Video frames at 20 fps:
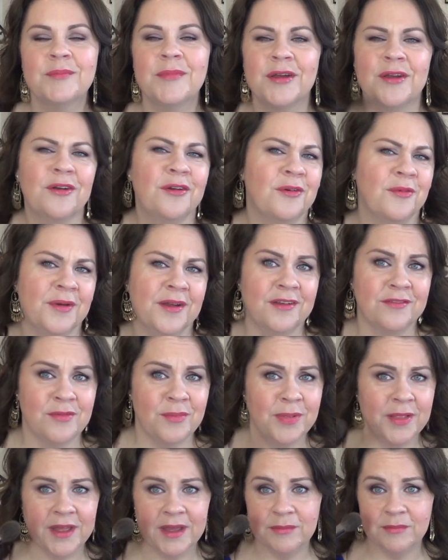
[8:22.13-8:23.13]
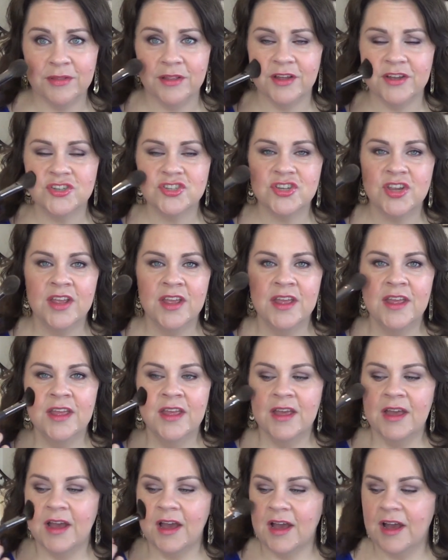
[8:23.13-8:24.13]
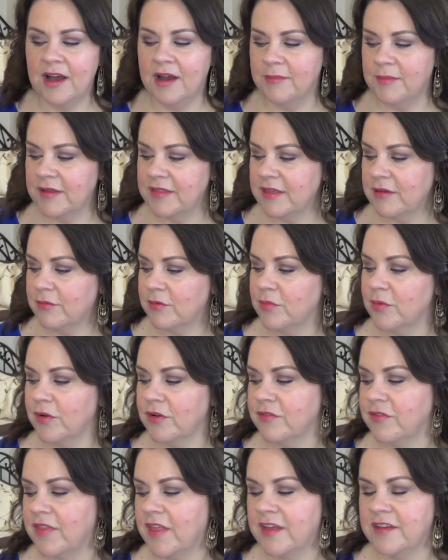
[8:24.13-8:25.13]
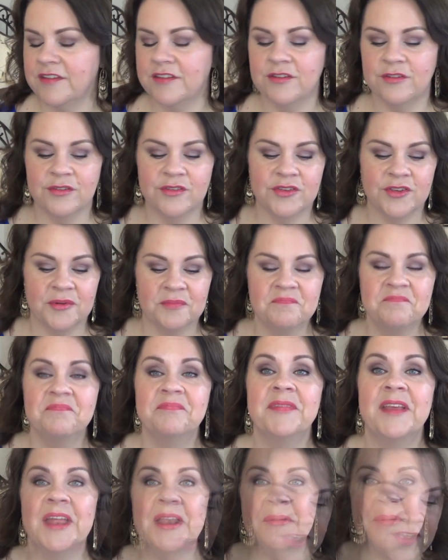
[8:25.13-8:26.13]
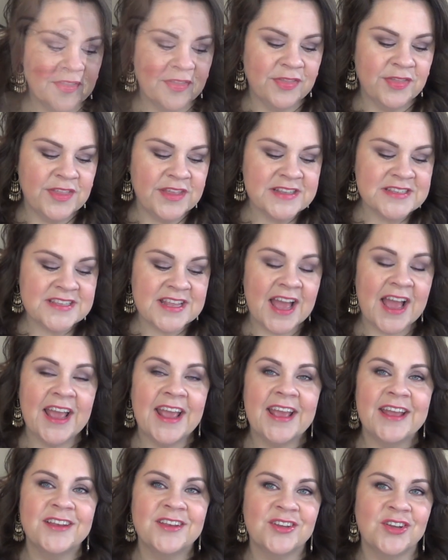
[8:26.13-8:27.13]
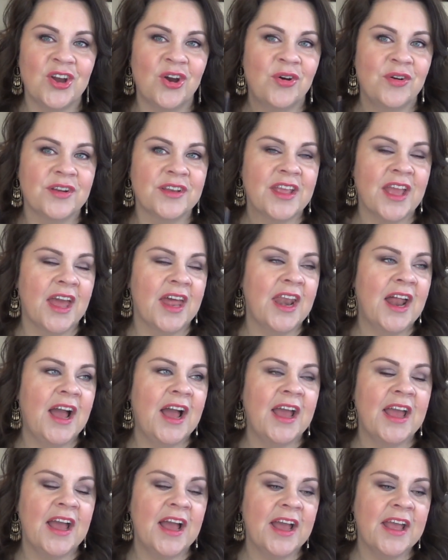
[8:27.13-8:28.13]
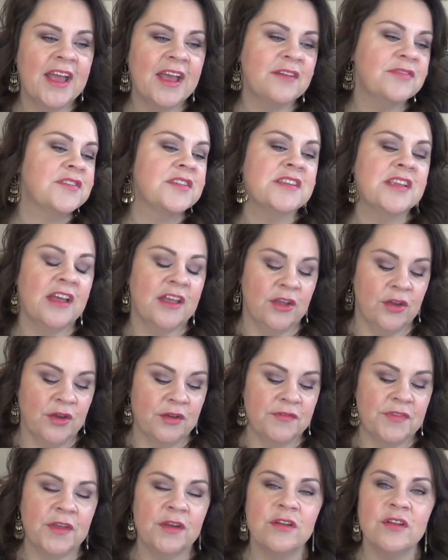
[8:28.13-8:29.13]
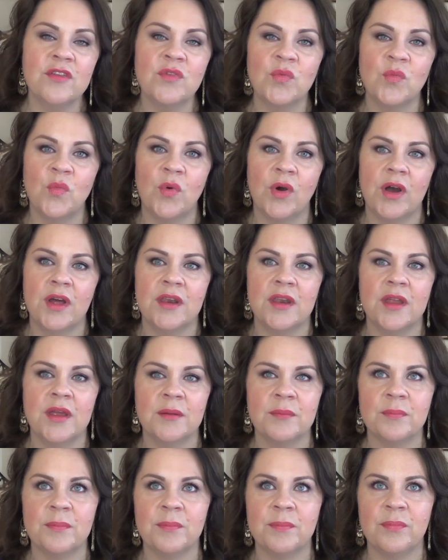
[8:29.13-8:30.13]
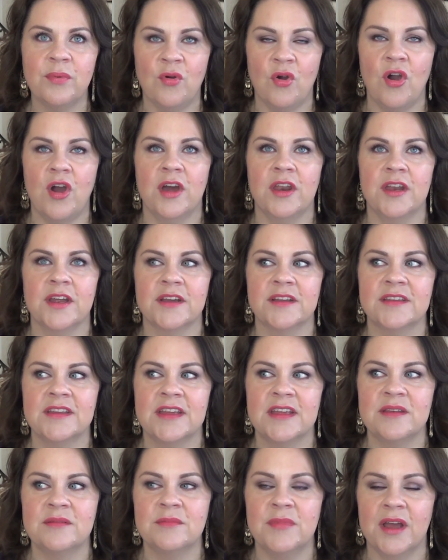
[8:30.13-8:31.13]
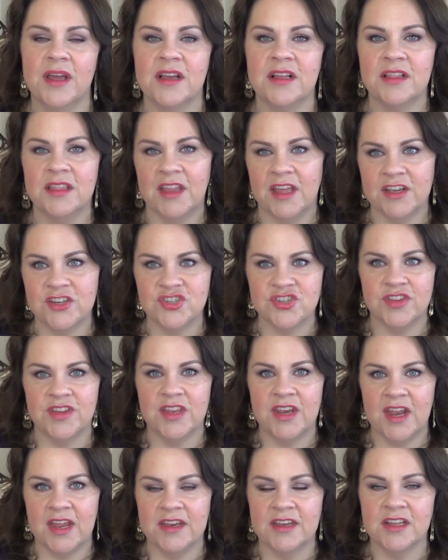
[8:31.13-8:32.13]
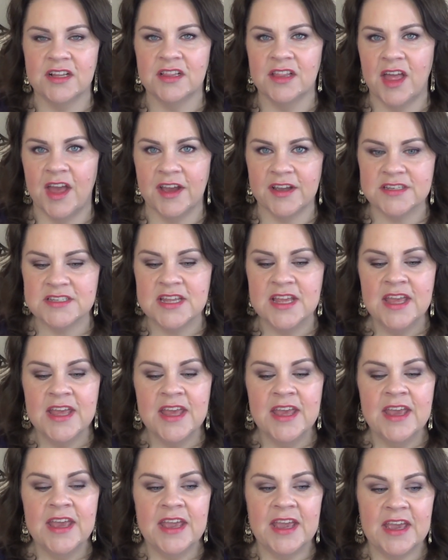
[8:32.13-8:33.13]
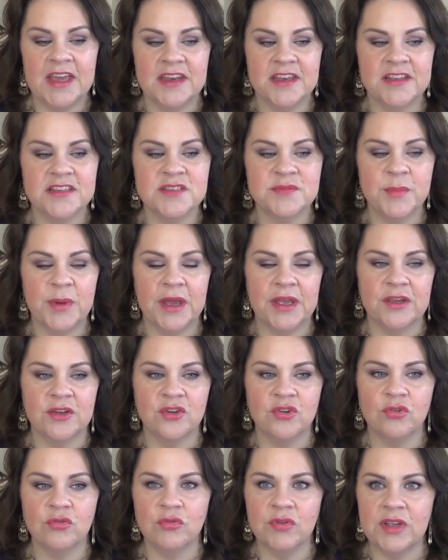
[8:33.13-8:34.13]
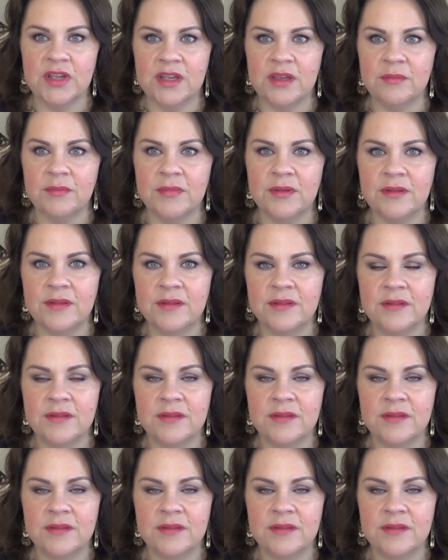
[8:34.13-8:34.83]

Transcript: my current way of applying blush. Um, I think it would work for that too, so all right, this I had to go and get. I, I have to tell you, if there is one product in my collection that I neglect, it is my cream